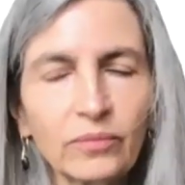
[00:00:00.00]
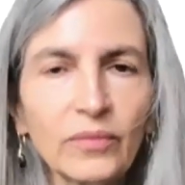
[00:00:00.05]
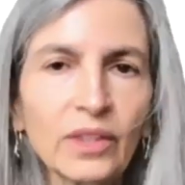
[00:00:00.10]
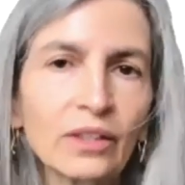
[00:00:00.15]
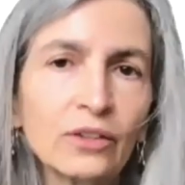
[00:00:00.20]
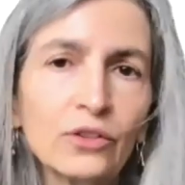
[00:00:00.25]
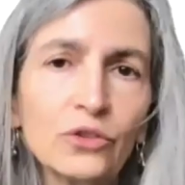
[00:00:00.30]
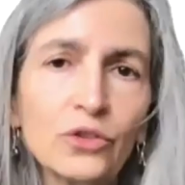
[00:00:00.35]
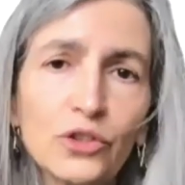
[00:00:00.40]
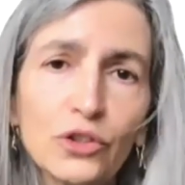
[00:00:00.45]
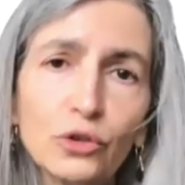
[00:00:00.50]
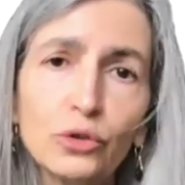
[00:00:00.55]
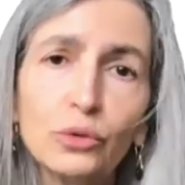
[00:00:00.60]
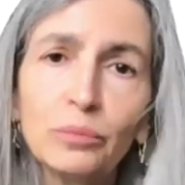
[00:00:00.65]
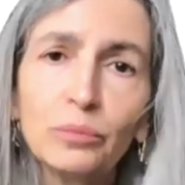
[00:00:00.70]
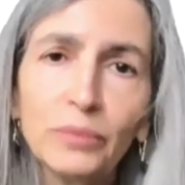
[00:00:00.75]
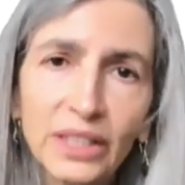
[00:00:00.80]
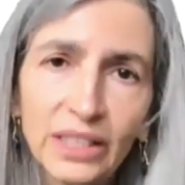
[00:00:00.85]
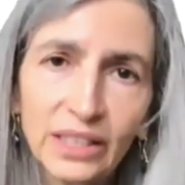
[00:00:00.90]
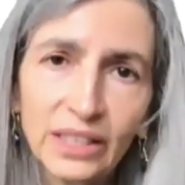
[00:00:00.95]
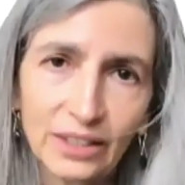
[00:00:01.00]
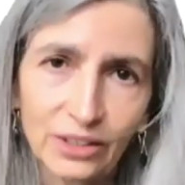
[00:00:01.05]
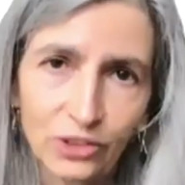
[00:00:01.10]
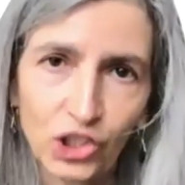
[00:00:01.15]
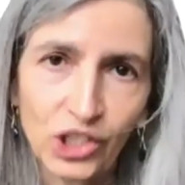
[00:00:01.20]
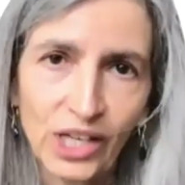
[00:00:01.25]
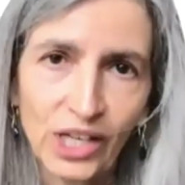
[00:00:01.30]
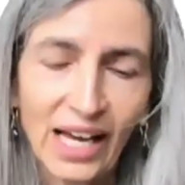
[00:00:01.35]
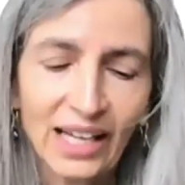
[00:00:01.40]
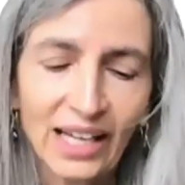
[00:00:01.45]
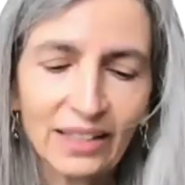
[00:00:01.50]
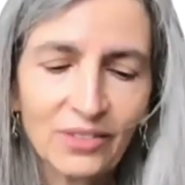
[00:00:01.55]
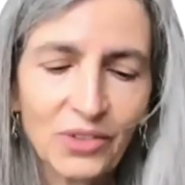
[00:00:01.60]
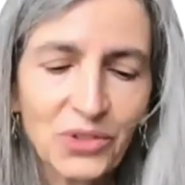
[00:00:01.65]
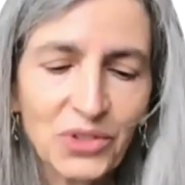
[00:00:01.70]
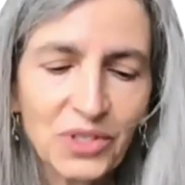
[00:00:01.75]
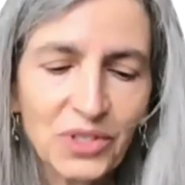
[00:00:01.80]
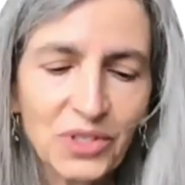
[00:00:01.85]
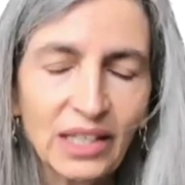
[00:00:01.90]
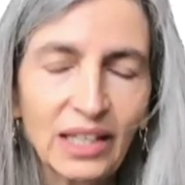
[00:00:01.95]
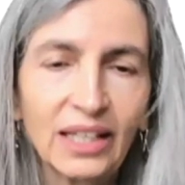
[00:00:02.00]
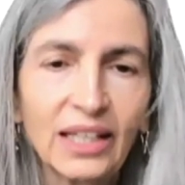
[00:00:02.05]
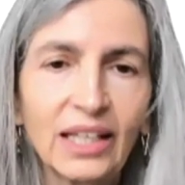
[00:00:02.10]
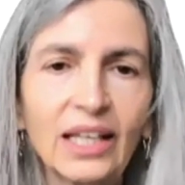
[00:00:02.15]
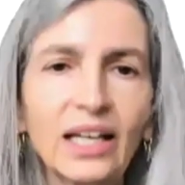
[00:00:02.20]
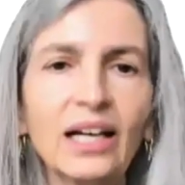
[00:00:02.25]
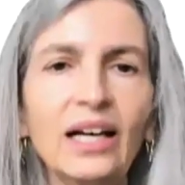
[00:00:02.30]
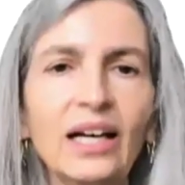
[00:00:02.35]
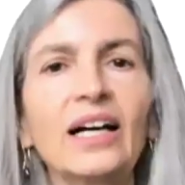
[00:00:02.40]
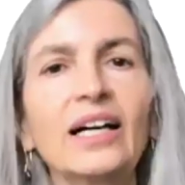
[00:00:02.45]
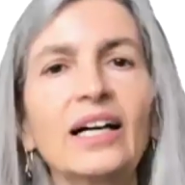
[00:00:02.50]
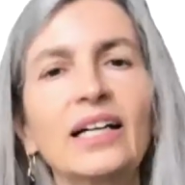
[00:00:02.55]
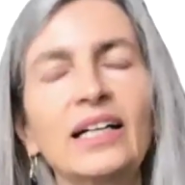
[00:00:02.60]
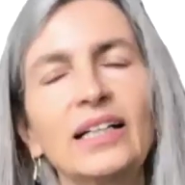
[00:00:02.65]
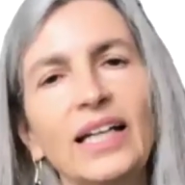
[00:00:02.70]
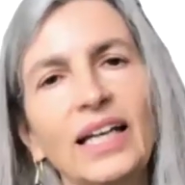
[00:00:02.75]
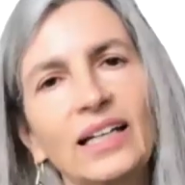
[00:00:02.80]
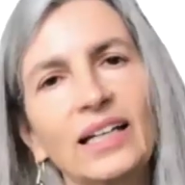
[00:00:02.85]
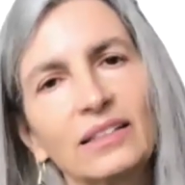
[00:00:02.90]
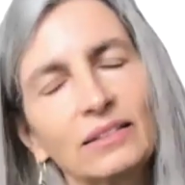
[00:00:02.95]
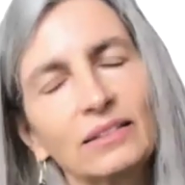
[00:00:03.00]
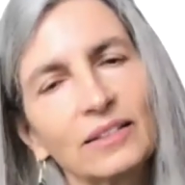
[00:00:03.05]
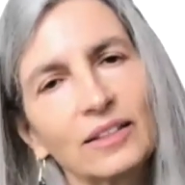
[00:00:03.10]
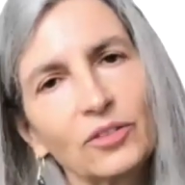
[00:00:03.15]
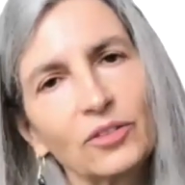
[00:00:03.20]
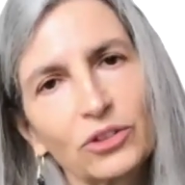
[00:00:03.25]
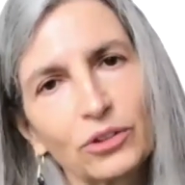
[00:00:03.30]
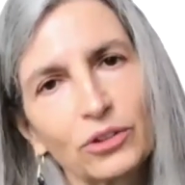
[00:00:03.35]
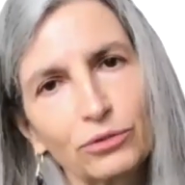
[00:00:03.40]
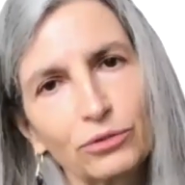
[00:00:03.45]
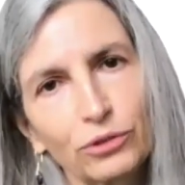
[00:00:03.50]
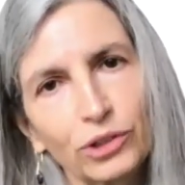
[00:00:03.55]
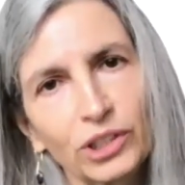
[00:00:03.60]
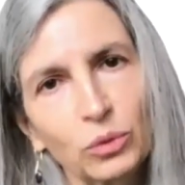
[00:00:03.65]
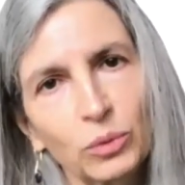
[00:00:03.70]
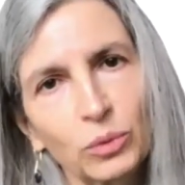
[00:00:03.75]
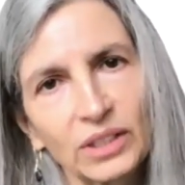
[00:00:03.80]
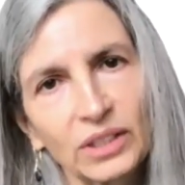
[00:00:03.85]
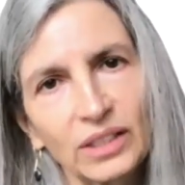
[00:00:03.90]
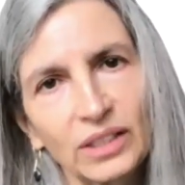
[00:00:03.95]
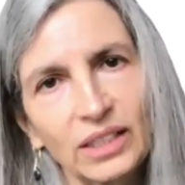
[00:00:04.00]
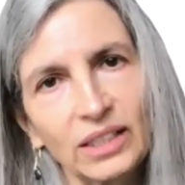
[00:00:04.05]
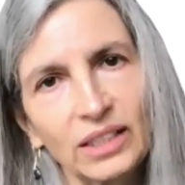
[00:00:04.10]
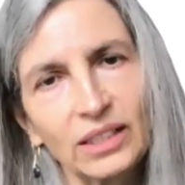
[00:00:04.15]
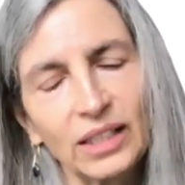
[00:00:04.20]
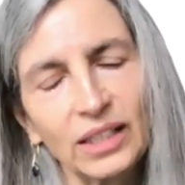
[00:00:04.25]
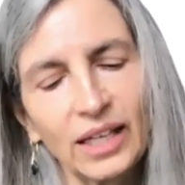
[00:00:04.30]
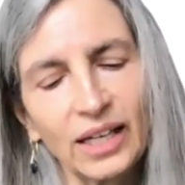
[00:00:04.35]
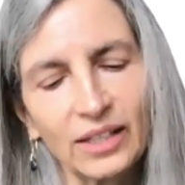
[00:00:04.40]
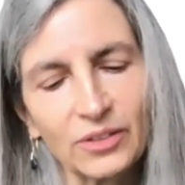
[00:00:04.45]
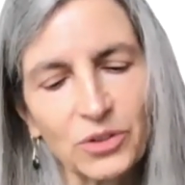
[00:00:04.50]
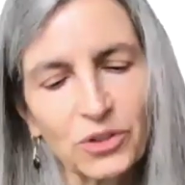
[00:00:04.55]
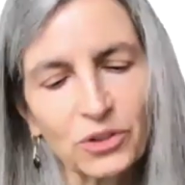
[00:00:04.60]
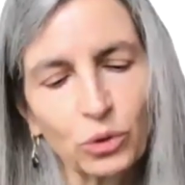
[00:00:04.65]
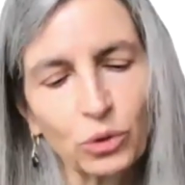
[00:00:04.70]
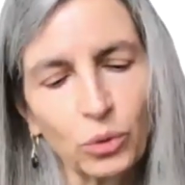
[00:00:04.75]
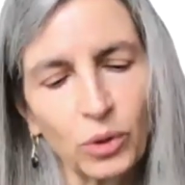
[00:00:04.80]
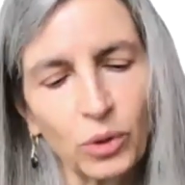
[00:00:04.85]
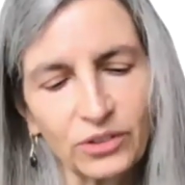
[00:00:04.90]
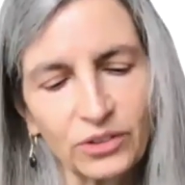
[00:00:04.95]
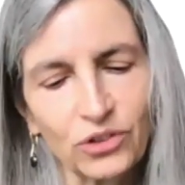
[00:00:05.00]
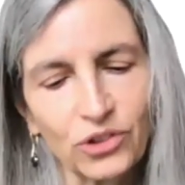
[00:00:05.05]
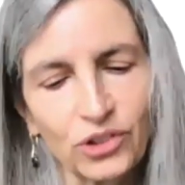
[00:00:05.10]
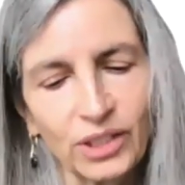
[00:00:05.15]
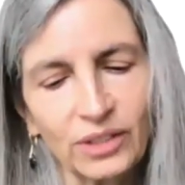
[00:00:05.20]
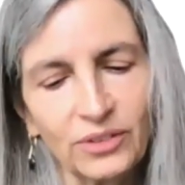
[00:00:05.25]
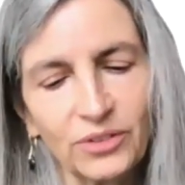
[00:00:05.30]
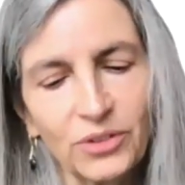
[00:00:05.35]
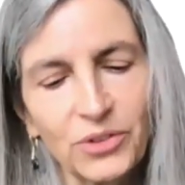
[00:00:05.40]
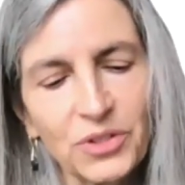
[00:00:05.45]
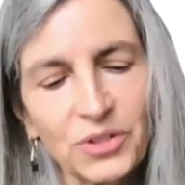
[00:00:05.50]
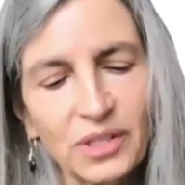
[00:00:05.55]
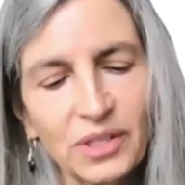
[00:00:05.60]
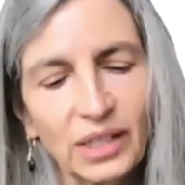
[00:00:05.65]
Zoom meeting chats and a list of frequently asked questions.